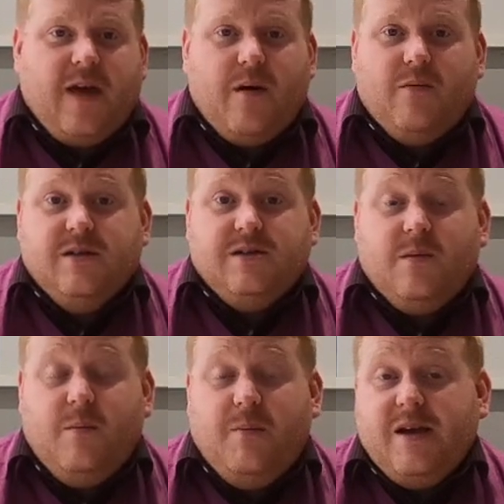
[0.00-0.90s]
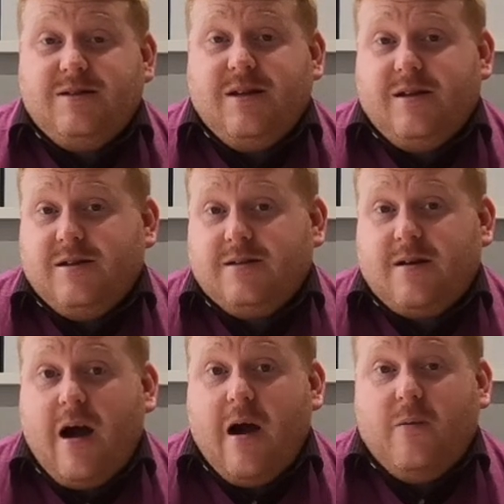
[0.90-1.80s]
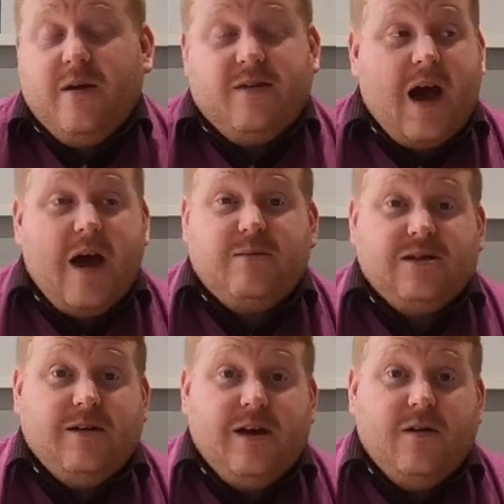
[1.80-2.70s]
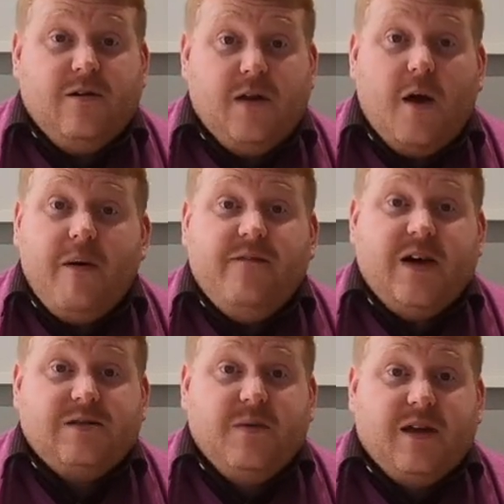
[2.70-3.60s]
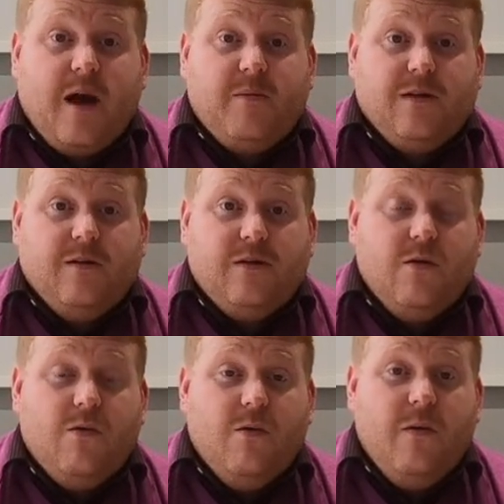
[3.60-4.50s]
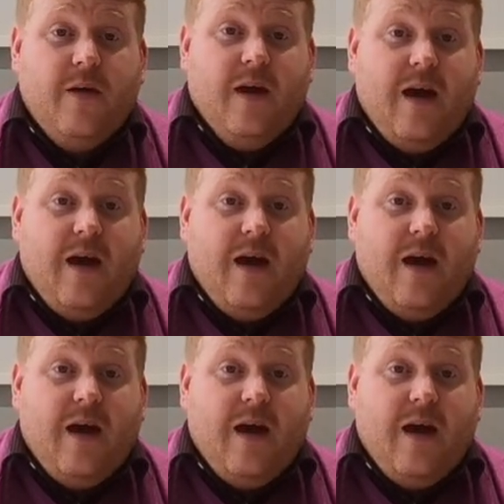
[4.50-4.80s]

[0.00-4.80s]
That was basically to start out with absolutely no investment capital at all